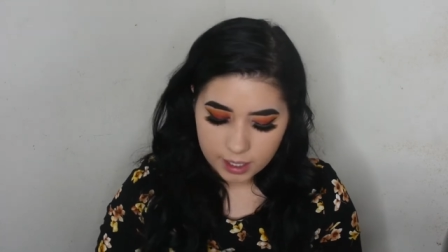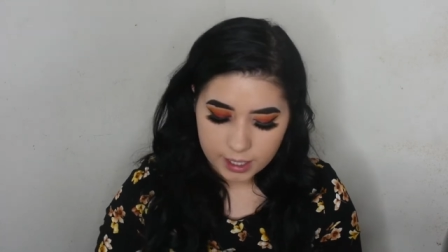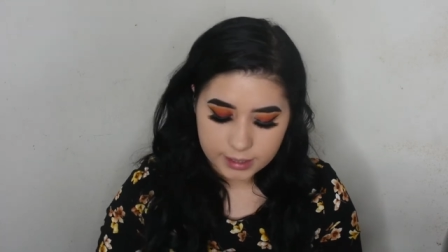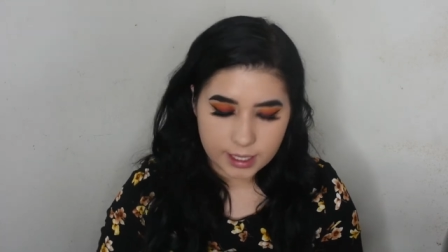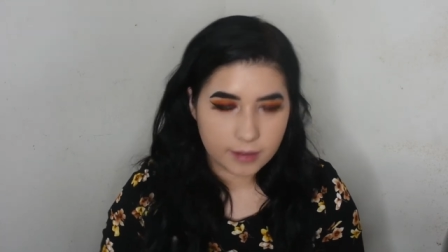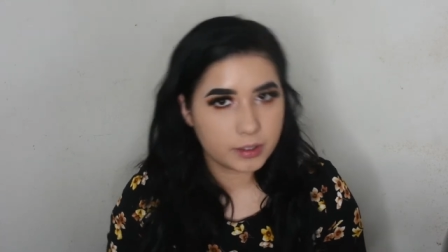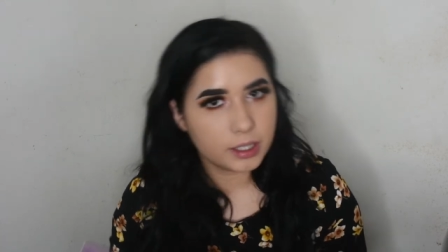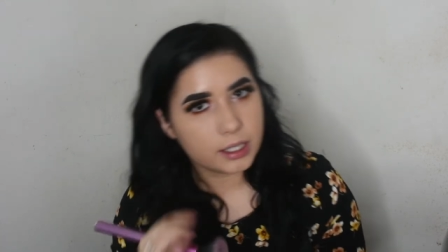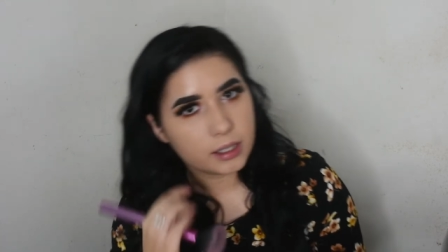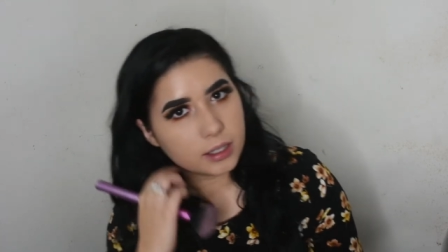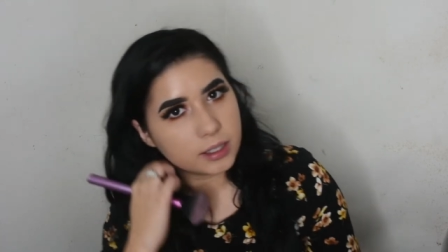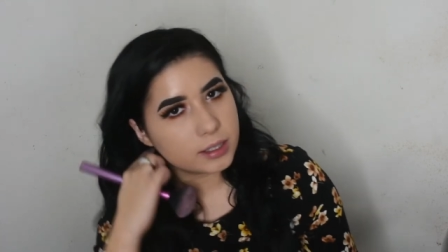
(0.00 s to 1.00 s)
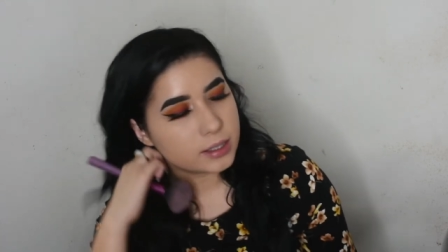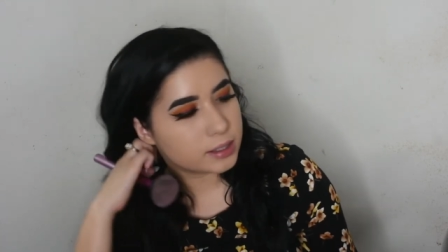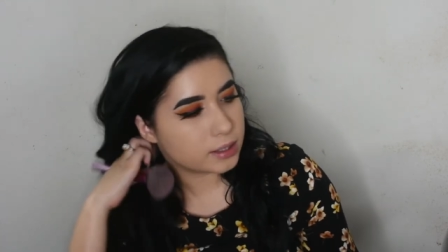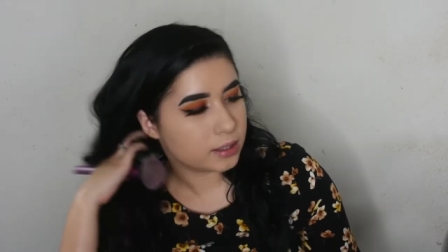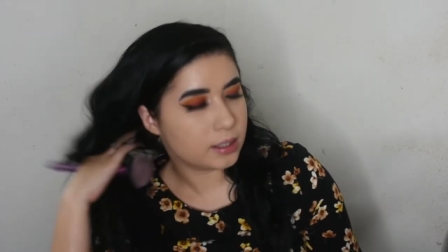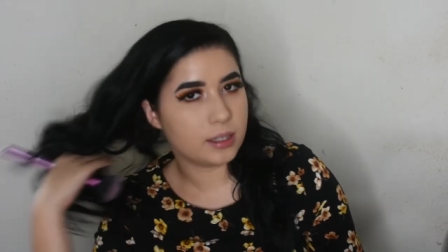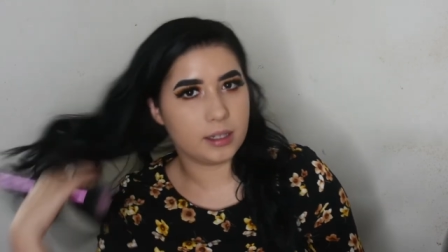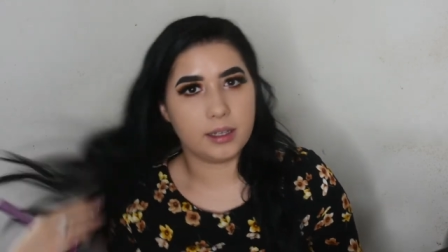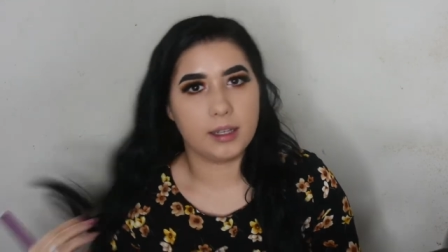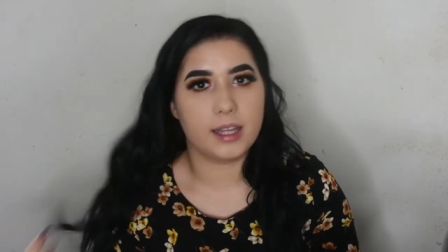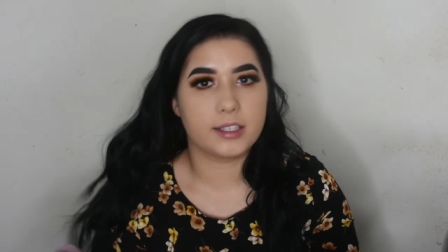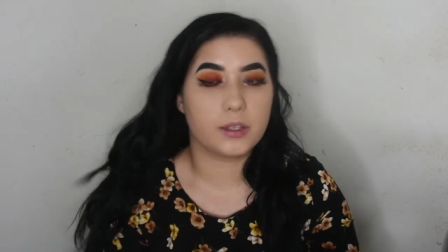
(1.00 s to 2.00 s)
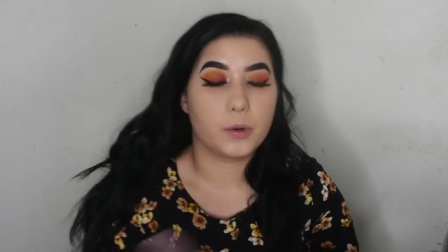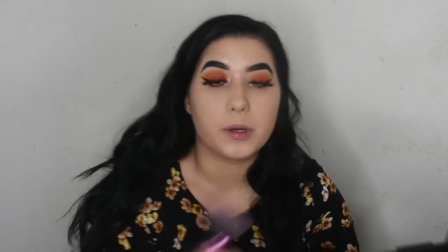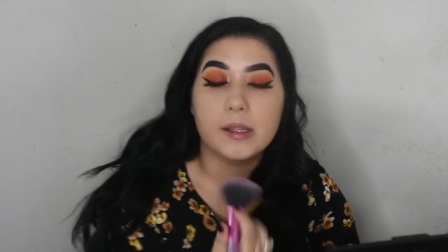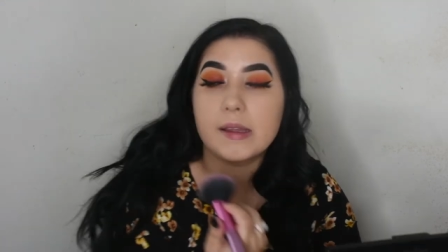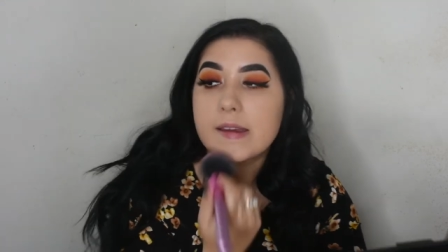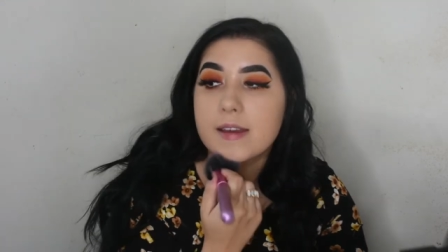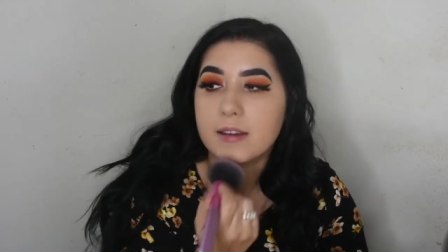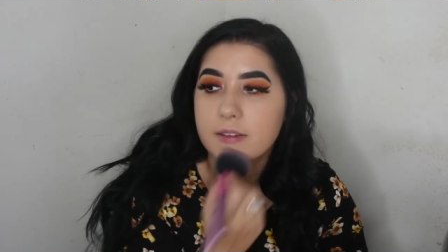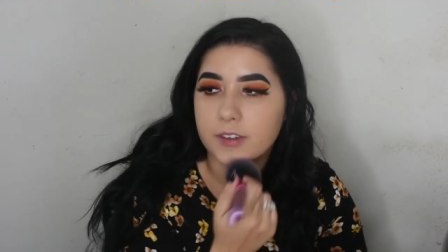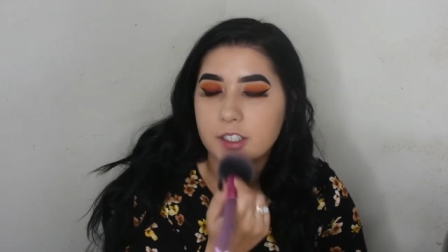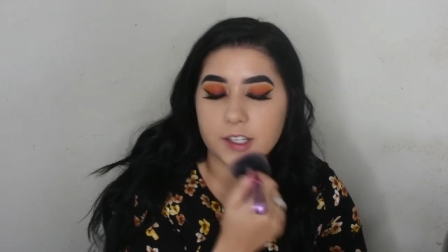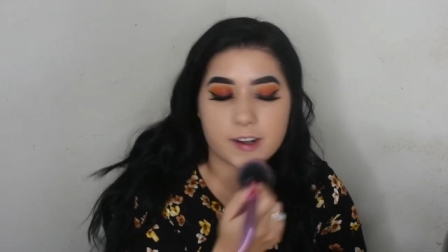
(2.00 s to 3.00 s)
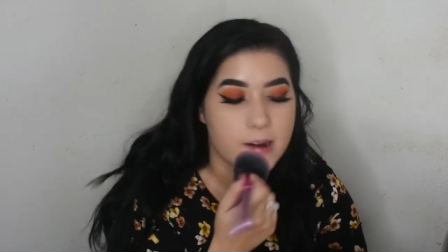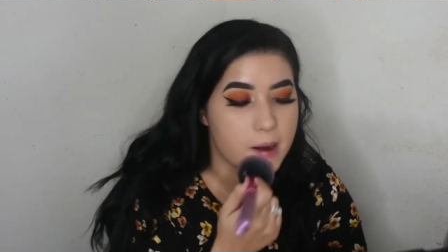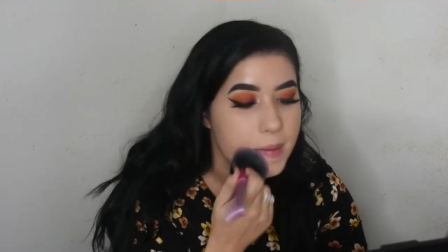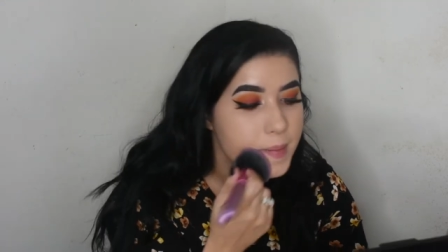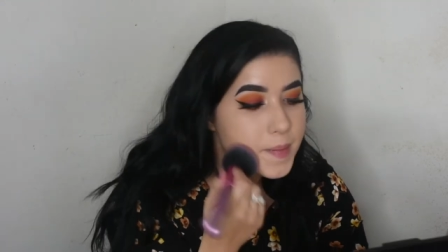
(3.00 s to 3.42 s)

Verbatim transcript: It definitely looks less oily for sure.